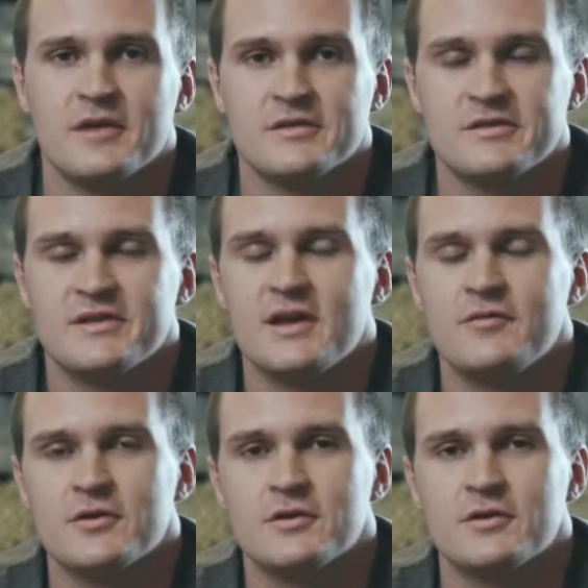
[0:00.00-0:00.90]
as a
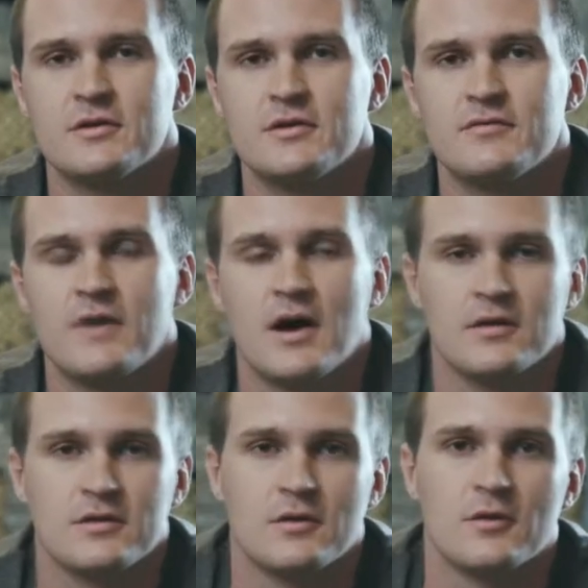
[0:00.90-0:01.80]
savior,
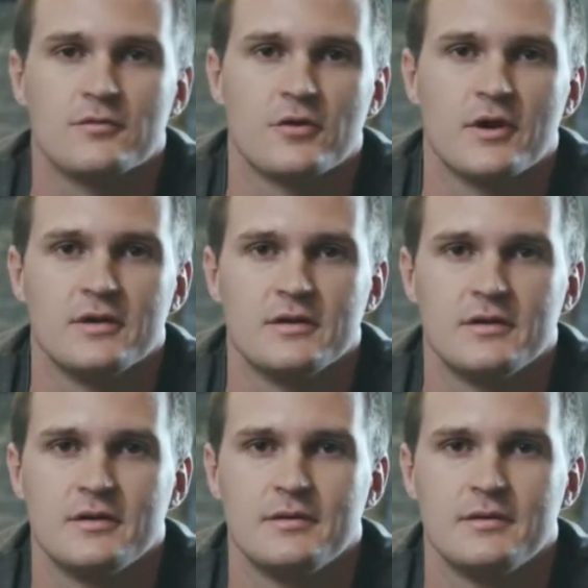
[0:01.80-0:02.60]
father, or friend.